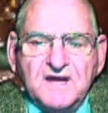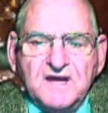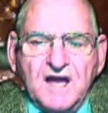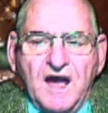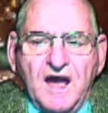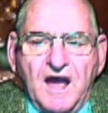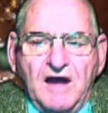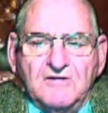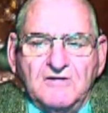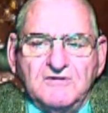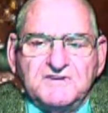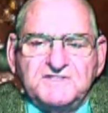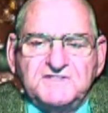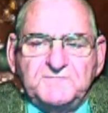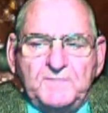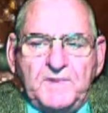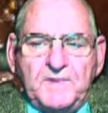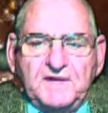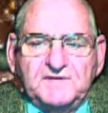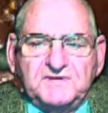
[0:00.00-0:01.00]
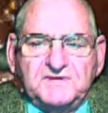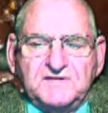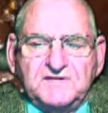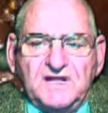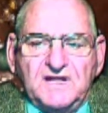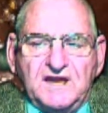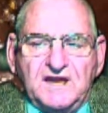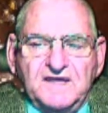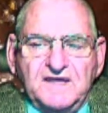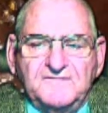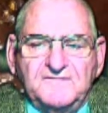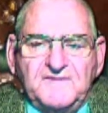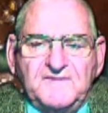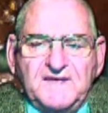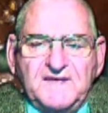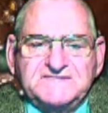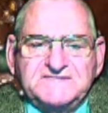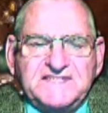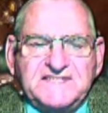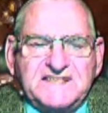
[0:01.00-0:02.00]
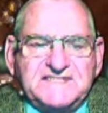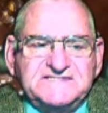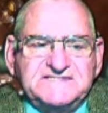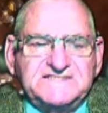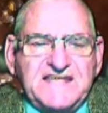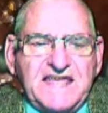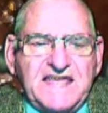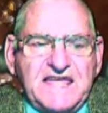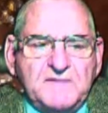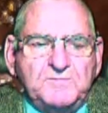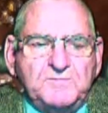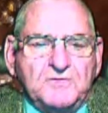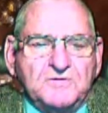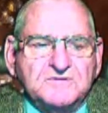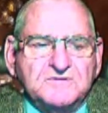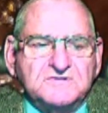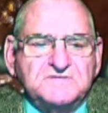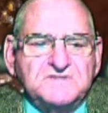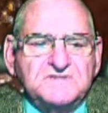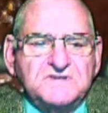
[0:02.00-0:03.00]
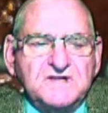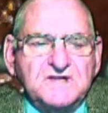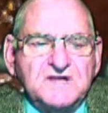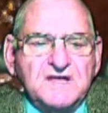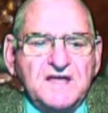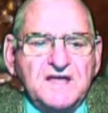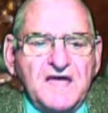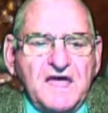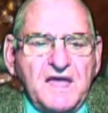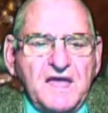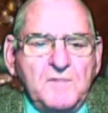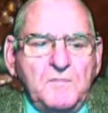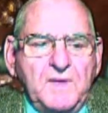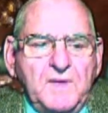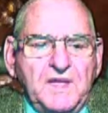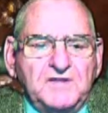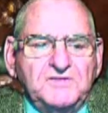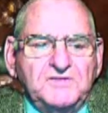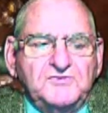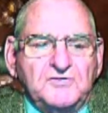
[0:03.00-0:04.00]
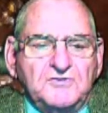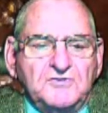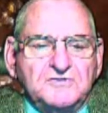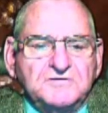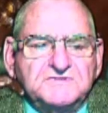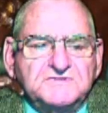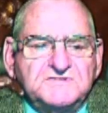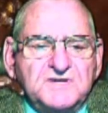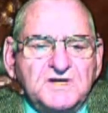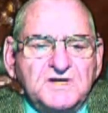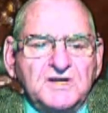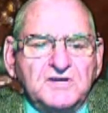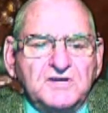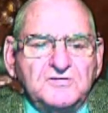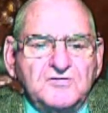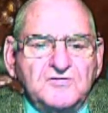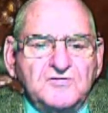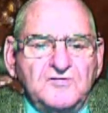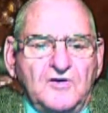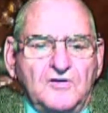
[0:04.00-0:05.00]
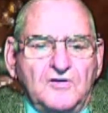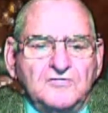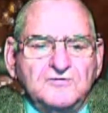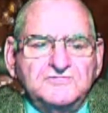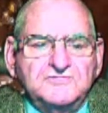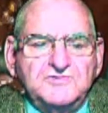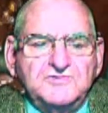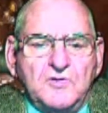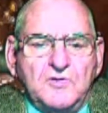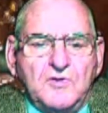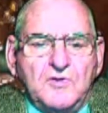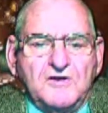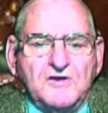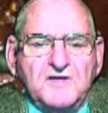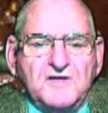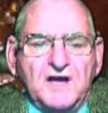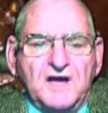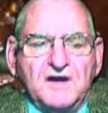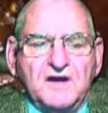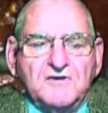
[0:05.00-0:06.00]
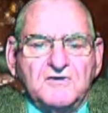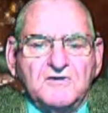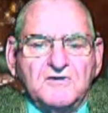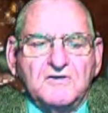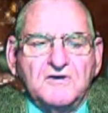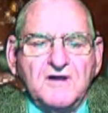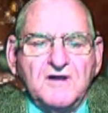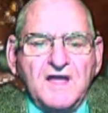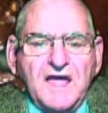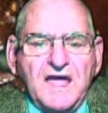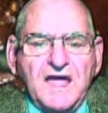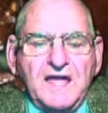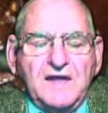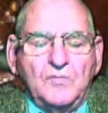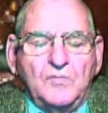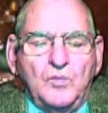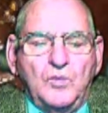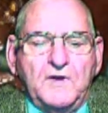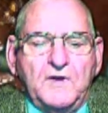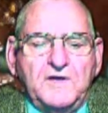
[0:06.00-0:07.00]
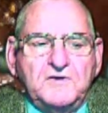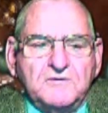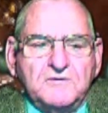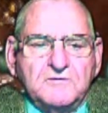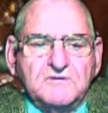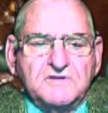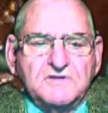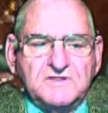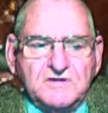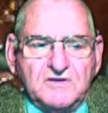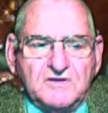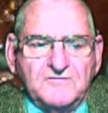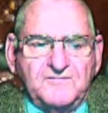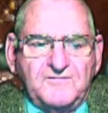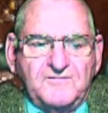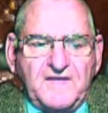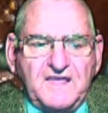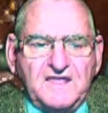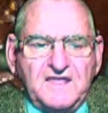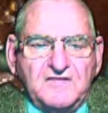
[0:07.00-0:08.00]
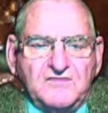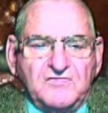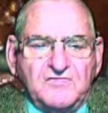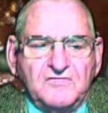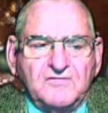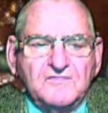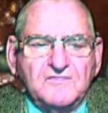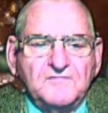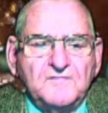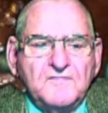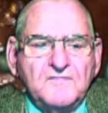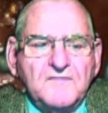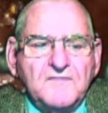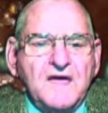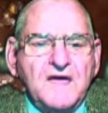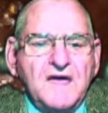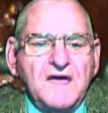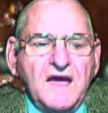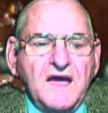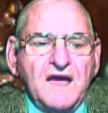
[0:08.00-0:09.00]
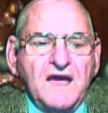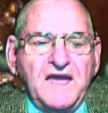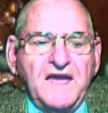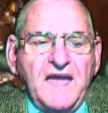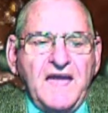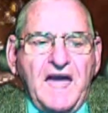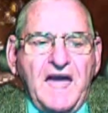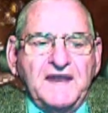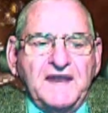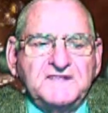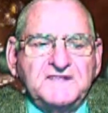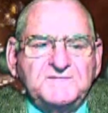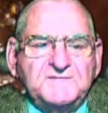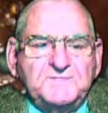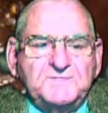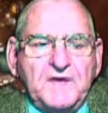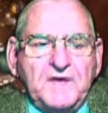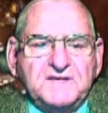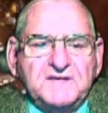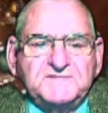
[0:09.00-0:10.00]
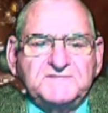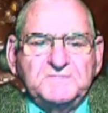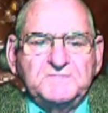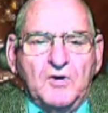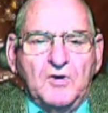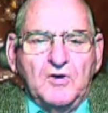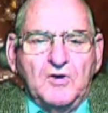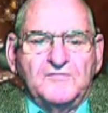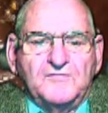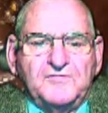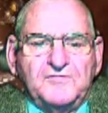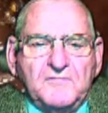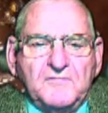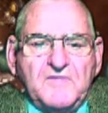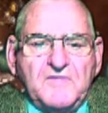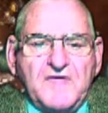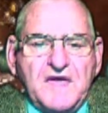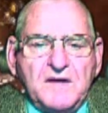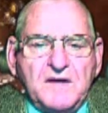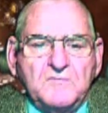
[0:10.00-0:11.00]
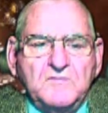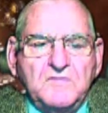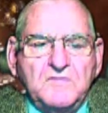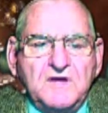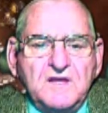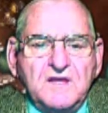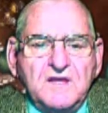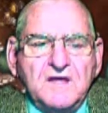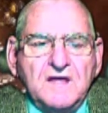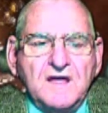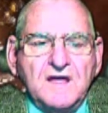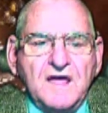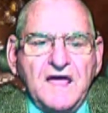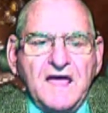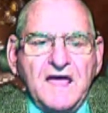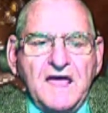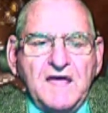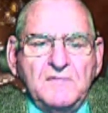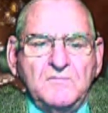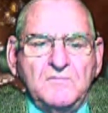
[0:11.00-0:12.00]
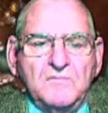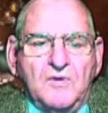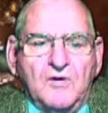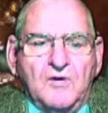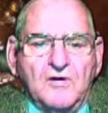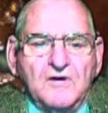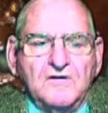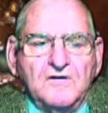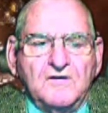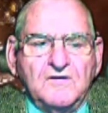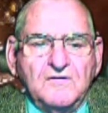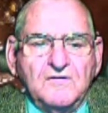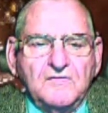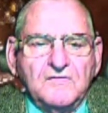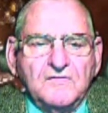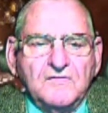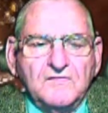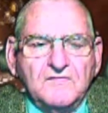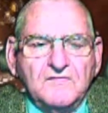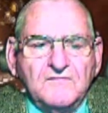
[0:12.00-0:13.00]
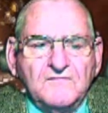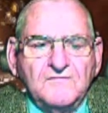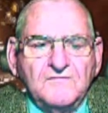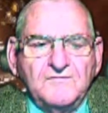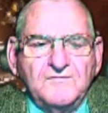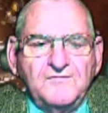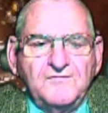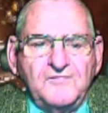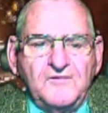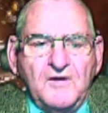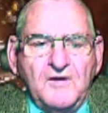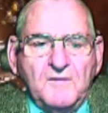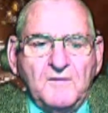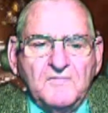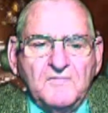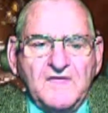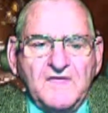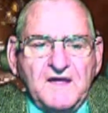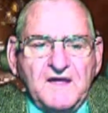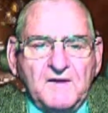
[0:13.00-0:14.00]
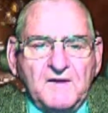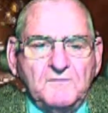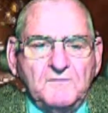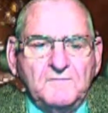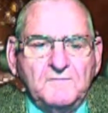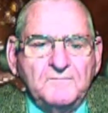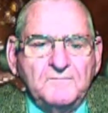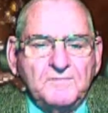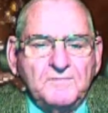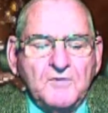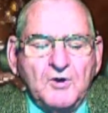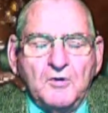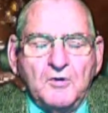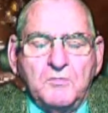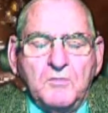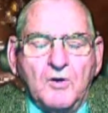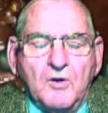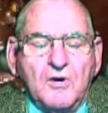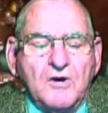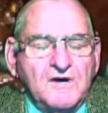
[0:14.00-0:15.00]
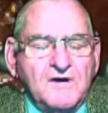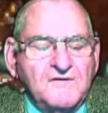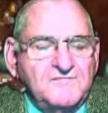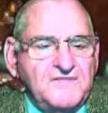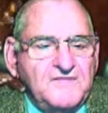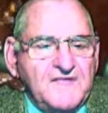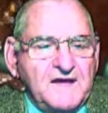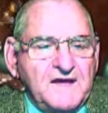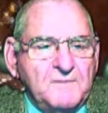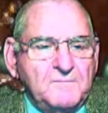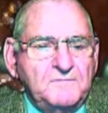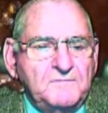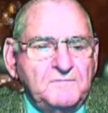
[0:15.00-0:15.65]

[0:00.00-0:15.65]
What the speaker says: are expected to live as examples and mentors to those who are younger and weaker in their faith. God expects more from them and more from them, or more of them.